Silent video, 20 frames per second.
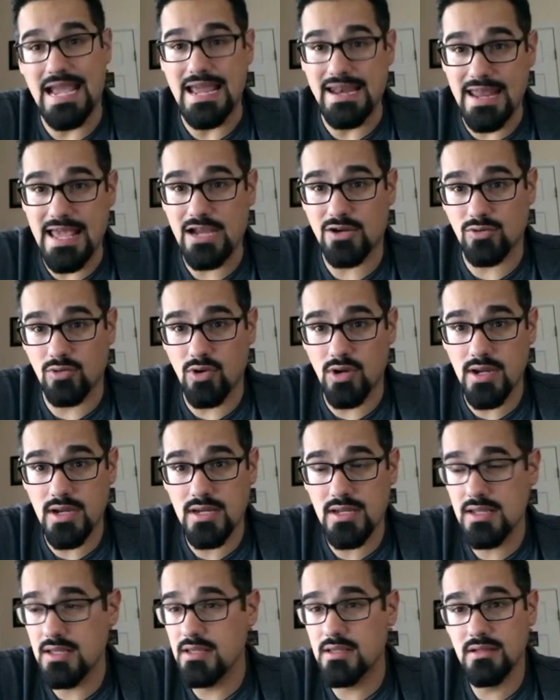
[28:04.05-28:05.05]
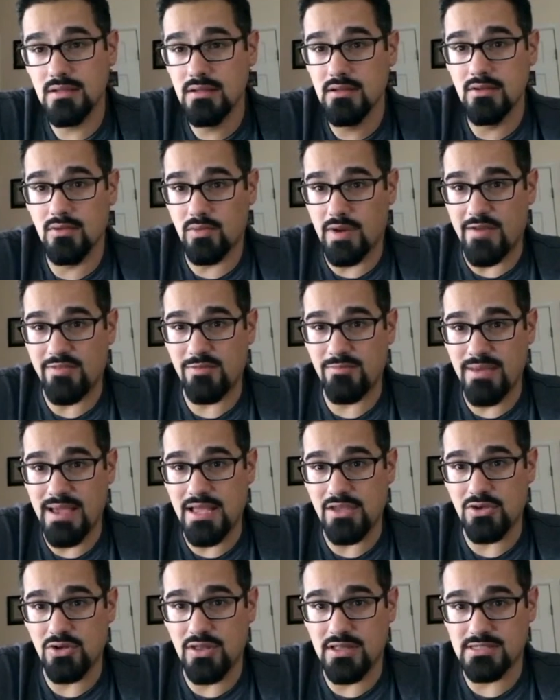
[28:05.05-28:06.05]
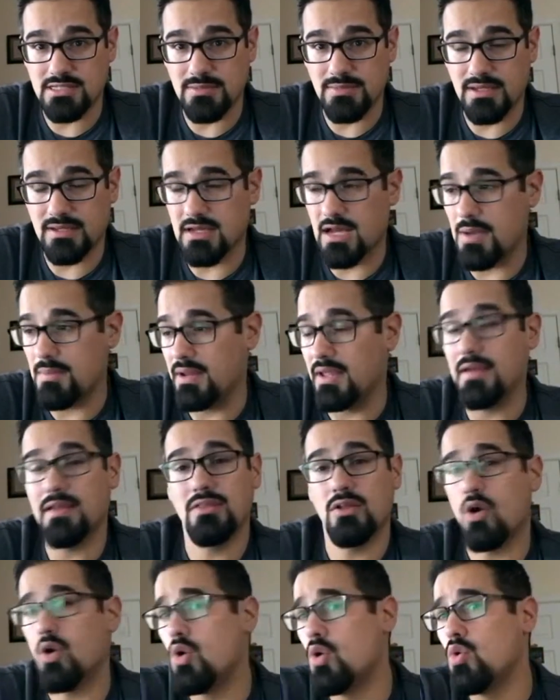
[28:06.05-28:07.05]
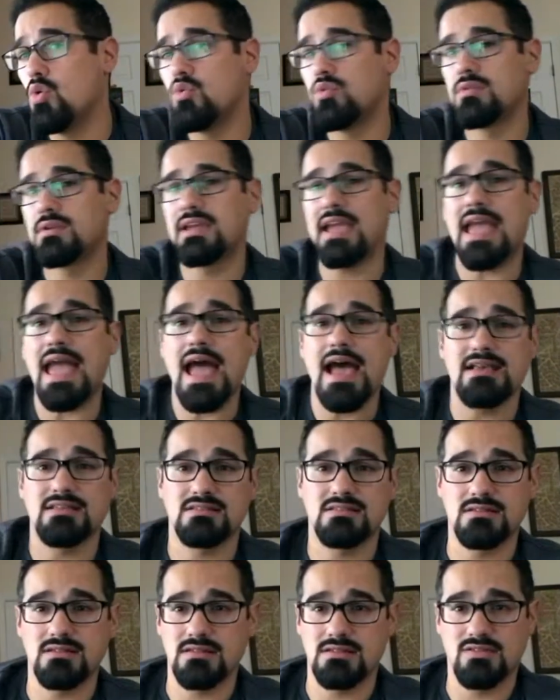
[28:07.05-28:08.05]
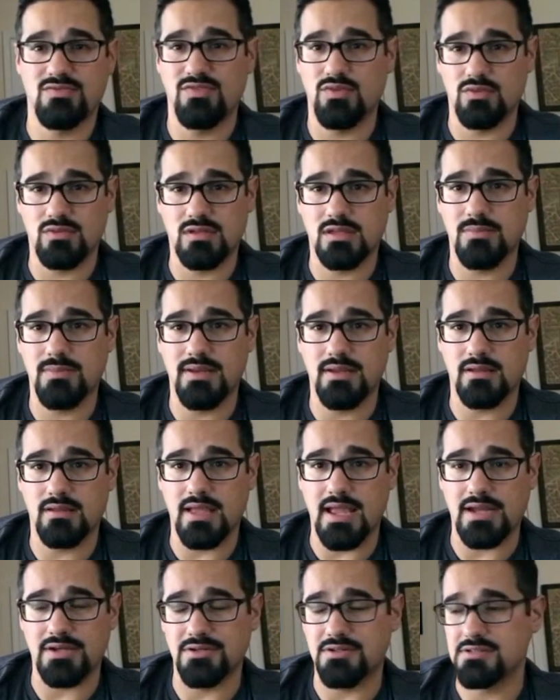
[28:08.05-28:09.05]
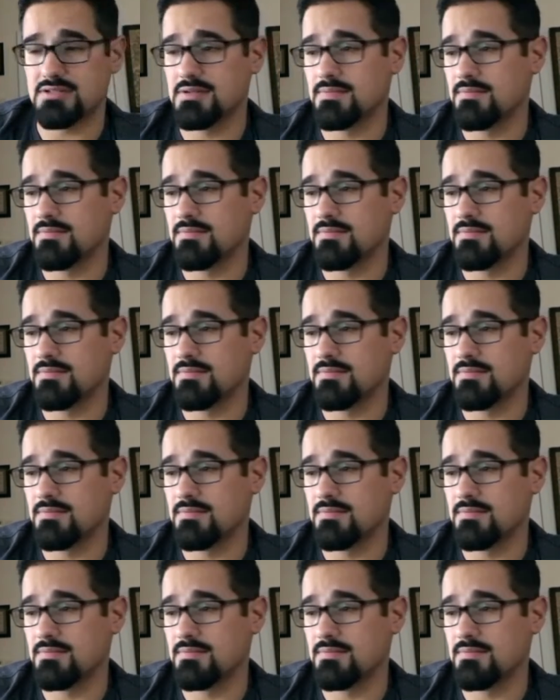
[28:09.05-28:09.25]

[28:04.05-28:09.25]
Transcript: Aykroyd. Right off the bat, that's going to be a comedy. And the whole cast is filled with comedic actors.